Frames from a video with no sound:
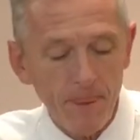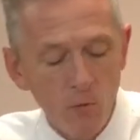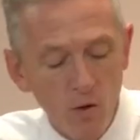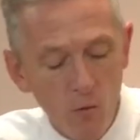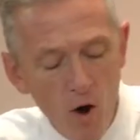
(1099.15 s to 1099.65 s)

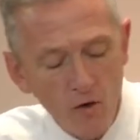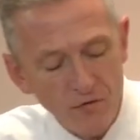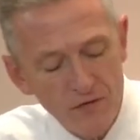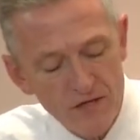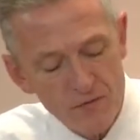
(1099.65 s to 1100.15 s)
we'll walk
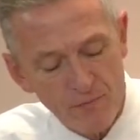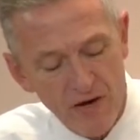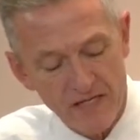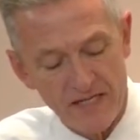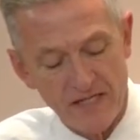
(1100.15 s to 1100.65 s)
through this
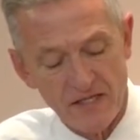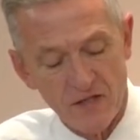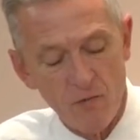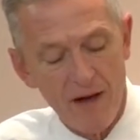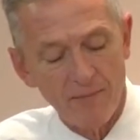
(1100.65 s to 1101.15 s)
process.
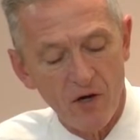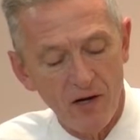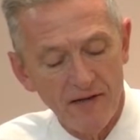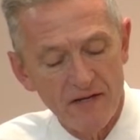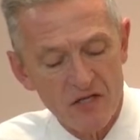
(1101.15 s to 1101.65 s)
That's why I'm
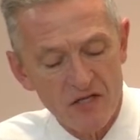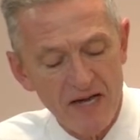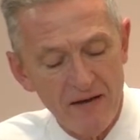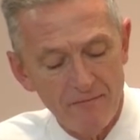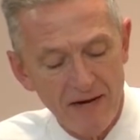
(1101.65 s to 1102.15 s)
calling this
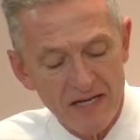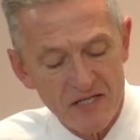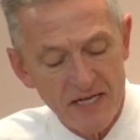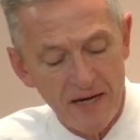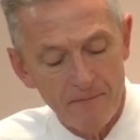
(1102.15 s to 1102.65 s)
step by
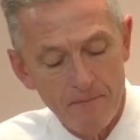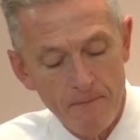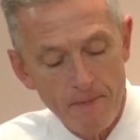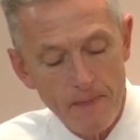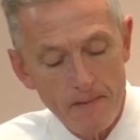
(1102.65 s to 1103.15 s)
step.
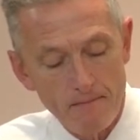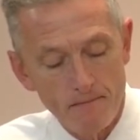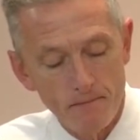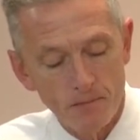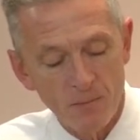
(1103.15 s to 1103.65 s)

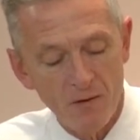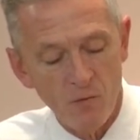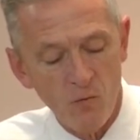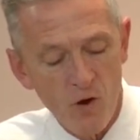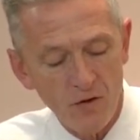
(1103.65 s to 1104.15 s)

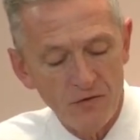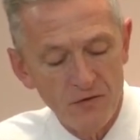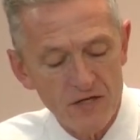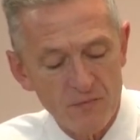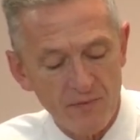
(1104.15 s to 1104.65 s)
Walk through
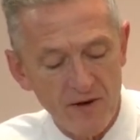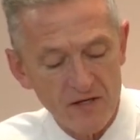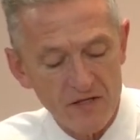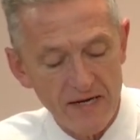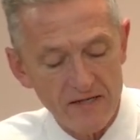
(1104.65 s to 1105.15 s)
this
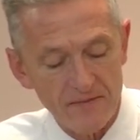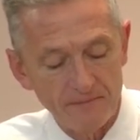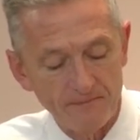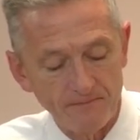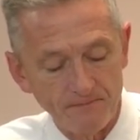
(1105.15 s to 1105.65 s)
process.
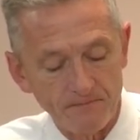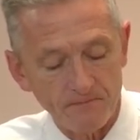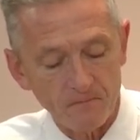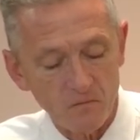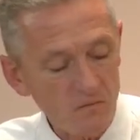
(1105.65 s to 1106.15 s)

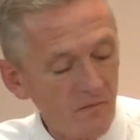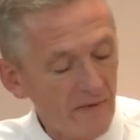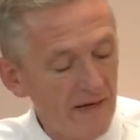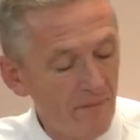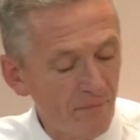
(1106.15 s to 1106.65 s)

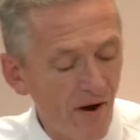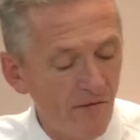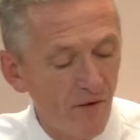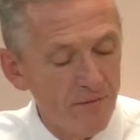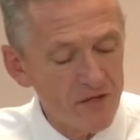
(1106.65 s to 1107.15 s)
In
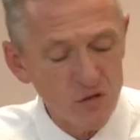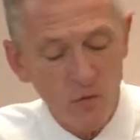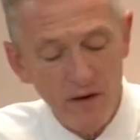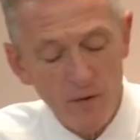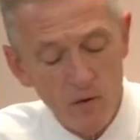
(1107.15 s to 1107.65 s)
Proverbs
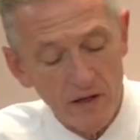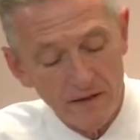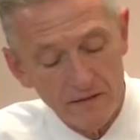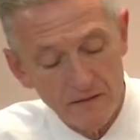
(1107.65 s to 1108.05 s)
twenty-one,